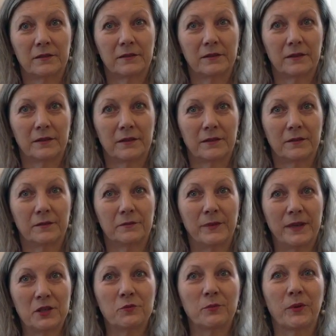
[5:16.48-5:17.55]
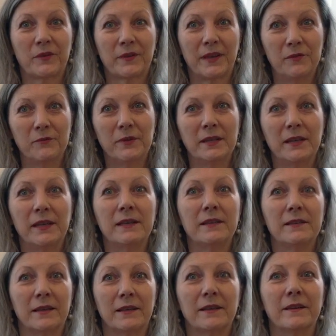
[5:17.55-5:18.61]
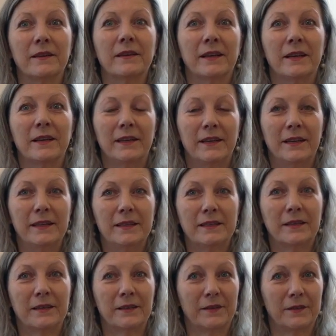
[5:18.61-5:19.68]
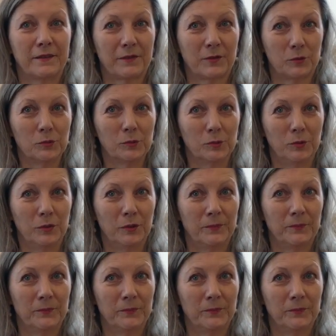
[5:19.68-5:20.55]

uh, which was given in the in the school